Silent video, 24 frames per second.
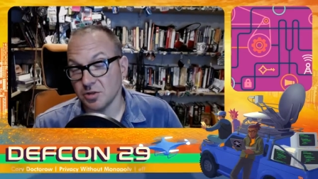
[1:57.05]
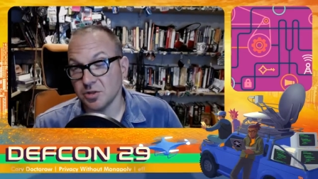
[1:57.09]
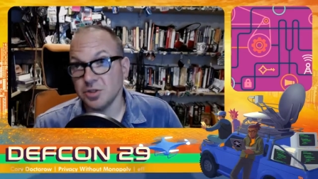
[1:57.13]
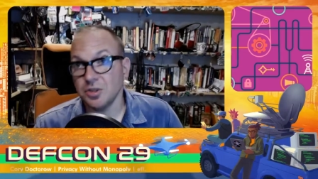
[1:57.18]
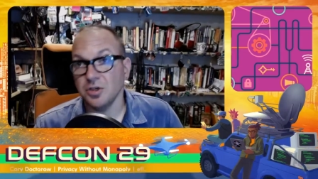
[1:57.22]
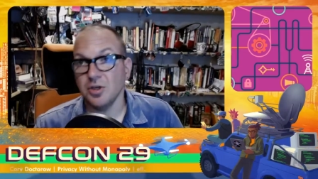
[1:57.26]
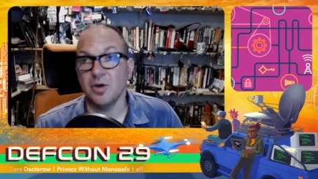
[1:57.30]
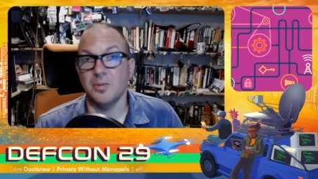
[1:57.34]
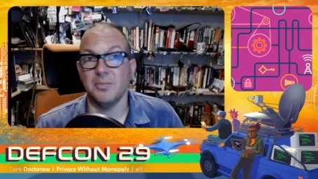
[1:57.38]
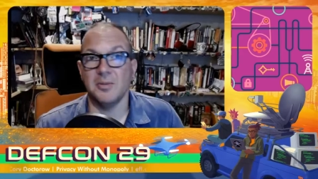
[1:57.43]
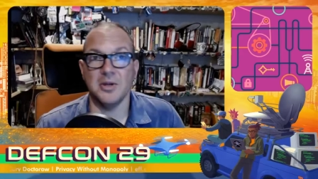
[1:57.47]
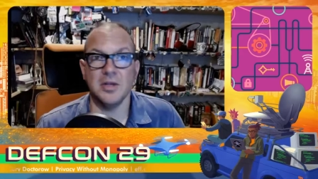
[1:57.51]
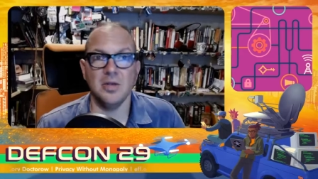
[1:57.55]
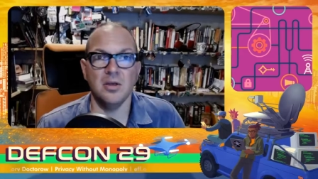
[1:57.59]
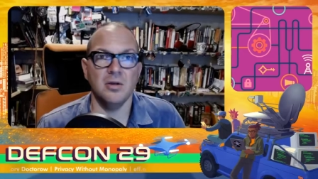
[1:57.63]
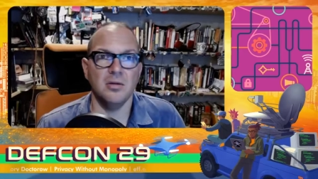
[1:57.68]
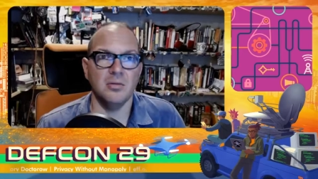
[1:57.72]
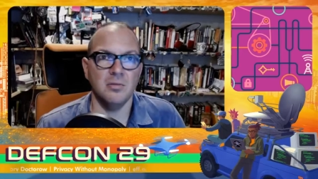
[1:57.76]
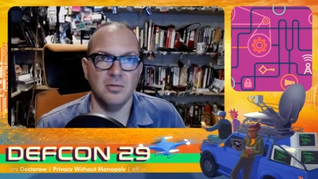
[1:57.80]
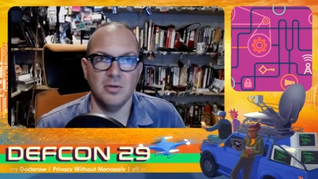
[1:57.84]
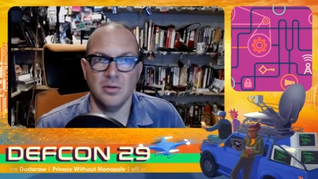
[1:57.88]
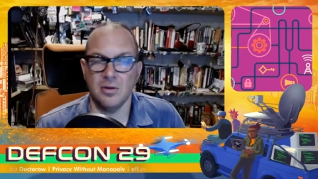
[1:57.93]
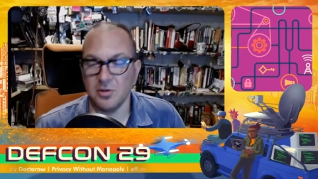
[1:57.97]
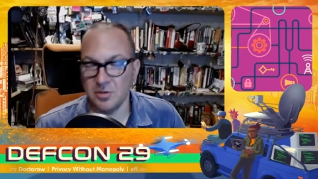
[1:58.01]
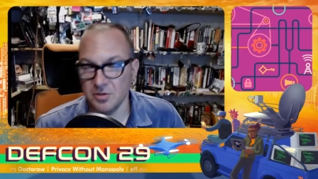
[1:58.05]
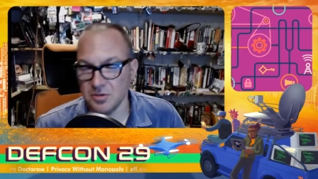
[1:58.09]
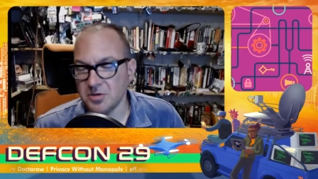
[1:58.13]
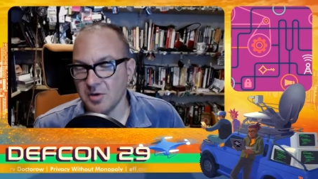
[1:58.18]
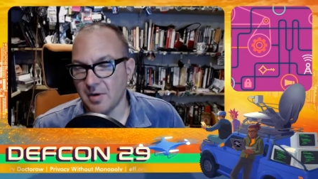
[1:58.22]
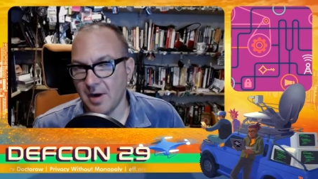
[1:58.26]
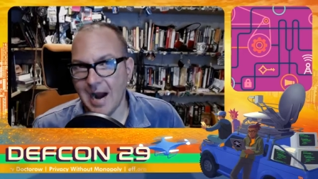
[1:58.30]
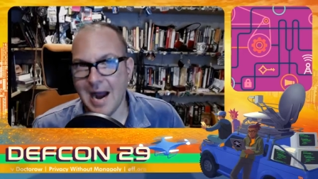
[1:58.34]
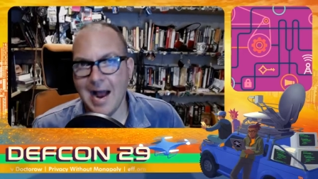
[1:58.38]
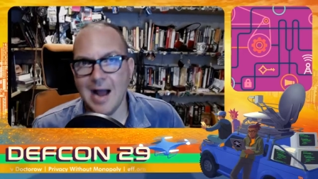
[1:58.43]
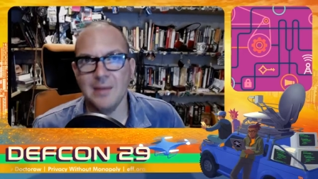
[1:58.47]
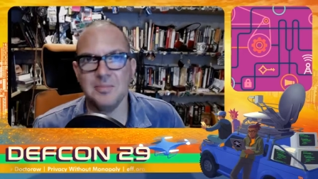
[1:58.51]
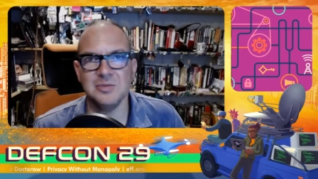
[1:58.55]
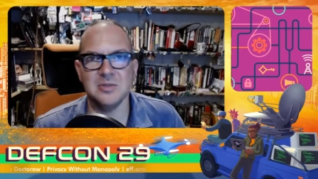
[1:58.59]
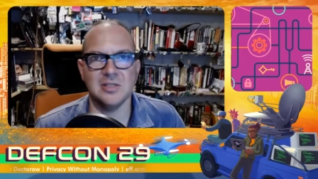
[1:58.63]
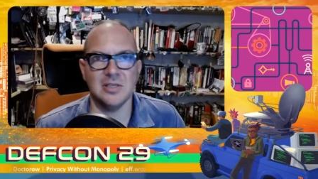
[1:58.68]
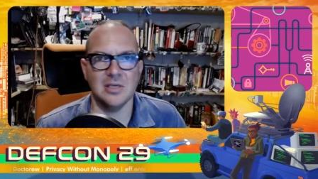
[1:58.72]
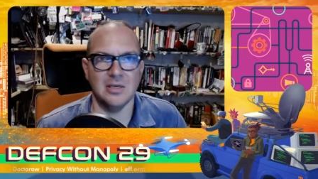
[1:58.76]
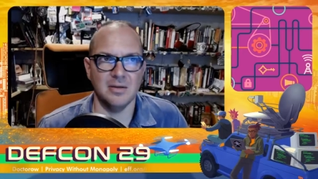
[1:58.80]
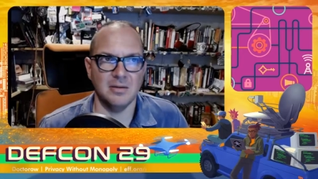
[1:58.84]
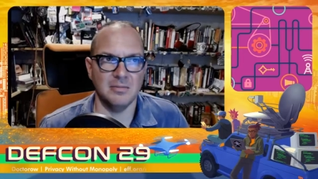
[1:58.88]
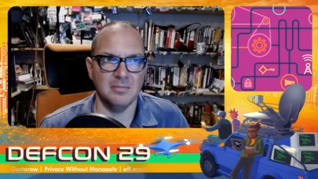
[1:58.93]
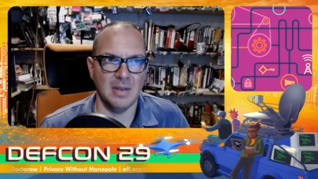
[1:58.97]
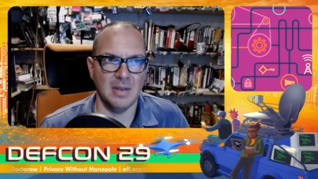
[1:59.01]
sure, but you lose your apps
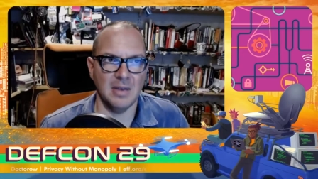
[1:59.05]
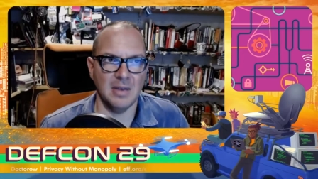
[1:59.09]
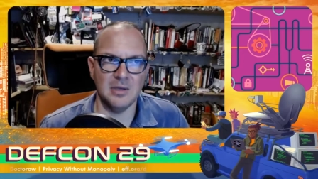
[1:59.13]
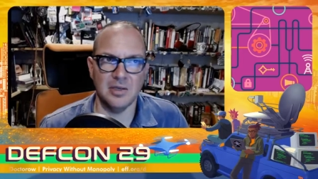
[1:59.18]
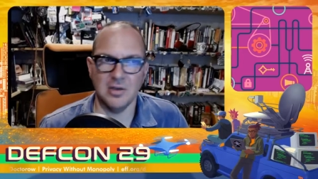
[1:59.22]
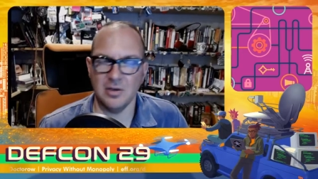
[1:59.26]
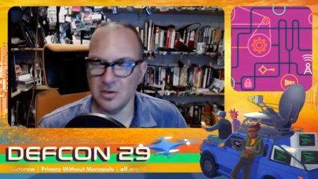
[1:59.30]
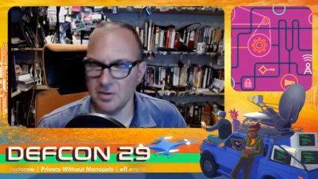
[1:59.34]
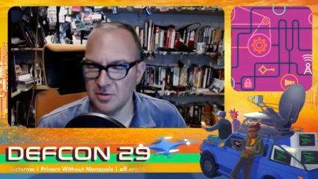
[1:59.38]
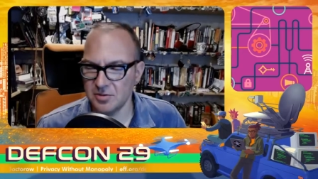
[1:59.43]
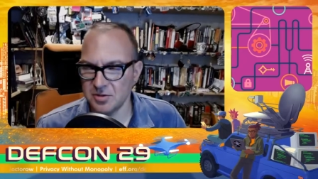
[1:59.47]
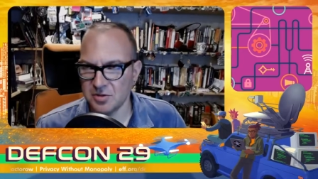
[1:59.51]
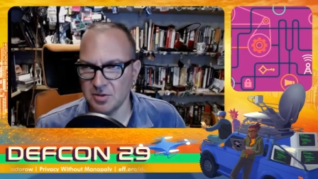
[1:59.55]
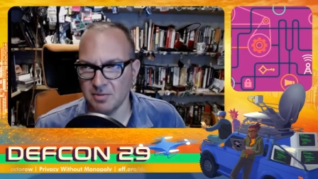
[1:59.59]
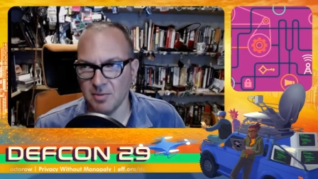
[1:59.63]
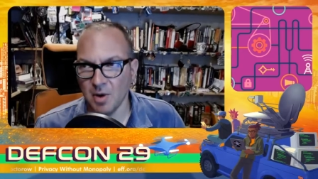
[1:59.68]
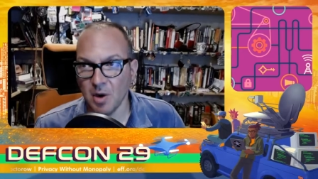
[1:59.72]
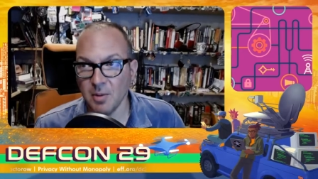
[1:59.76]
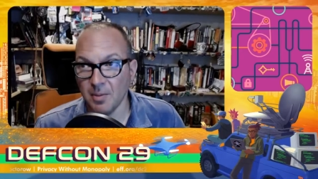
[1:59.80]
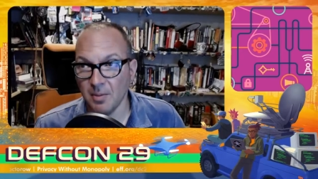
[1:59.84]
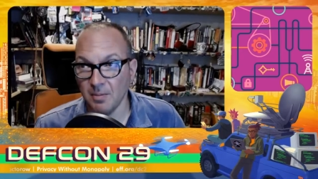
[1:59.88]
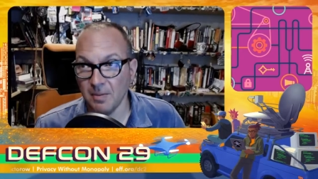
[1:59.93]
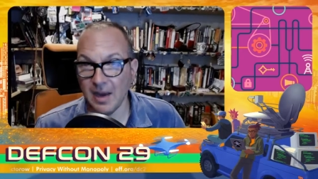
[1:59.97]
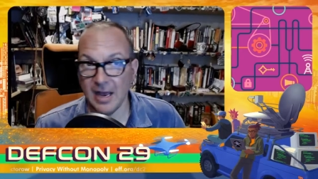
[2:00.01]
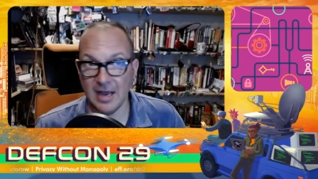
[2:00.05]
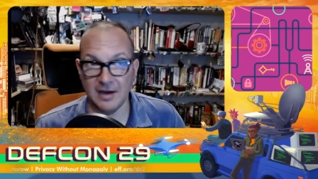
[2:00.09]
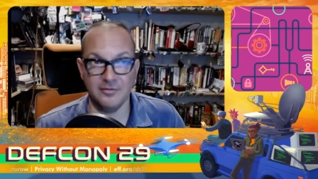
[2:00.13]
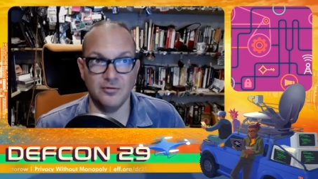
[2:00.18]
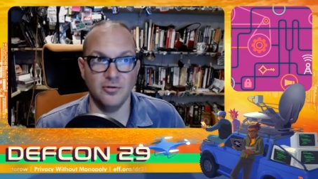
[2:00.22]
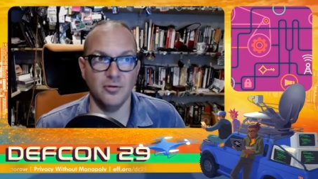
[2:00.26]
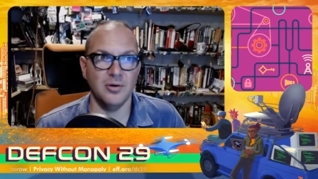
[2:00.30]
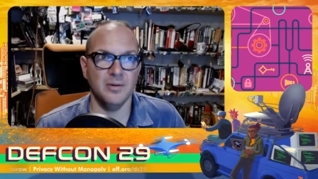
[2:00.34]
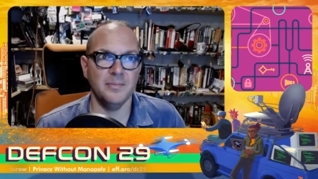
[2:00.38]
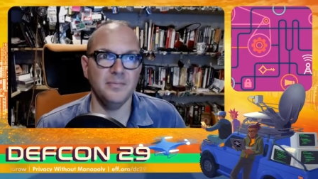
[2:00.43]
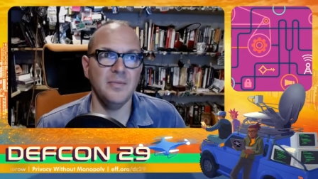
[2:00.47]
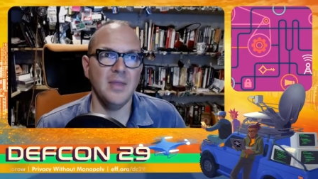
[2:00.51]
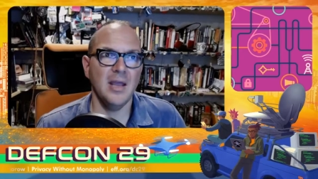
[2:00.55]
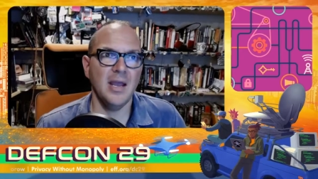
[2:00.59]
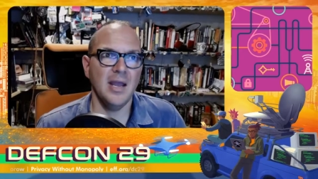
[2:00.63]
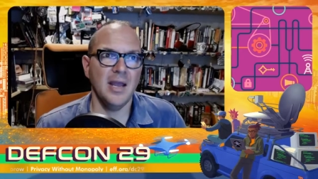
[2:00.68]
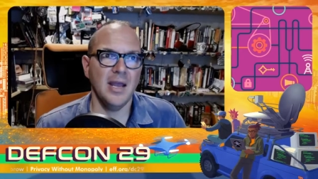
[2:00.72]
and maybe you lose your mobile platform.